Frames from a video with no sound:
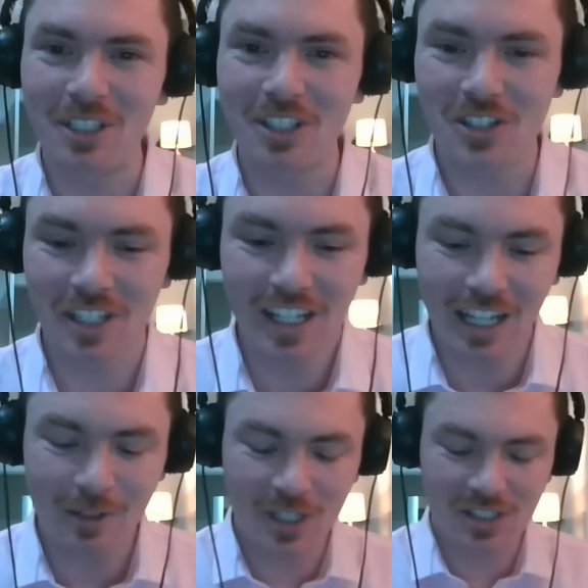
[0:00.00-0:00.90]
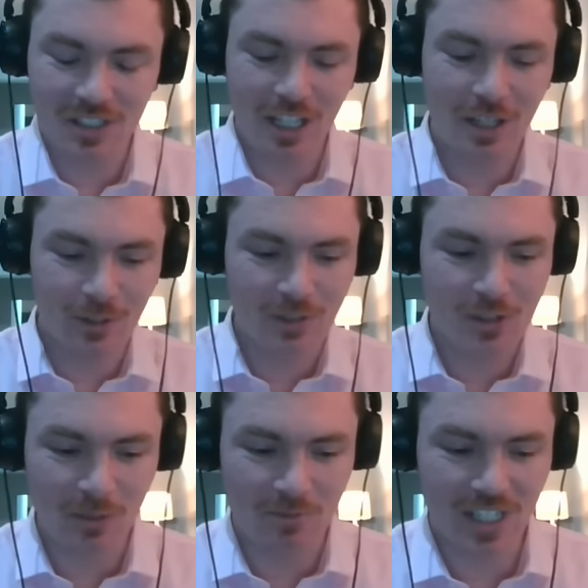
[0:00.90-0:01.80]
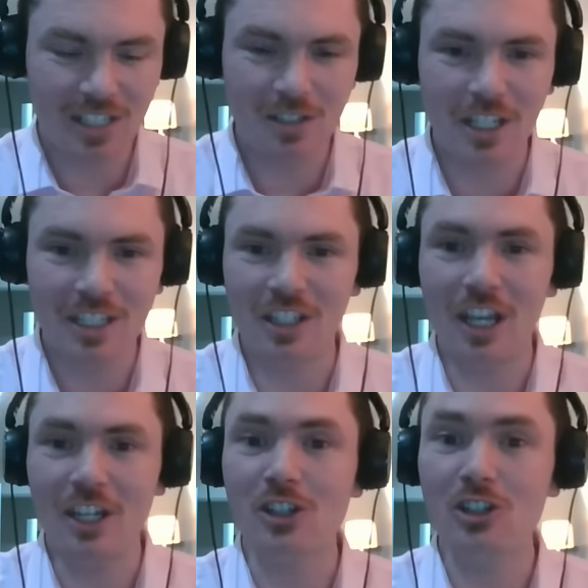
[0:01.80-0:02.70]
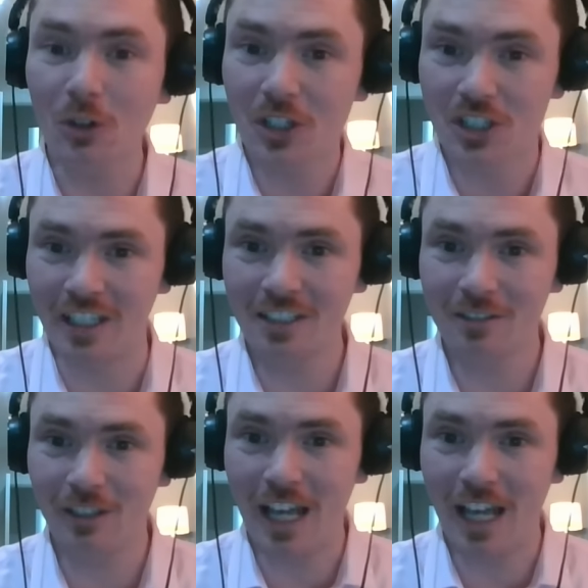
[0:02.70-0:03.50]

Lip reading: It does, if something is astonishing,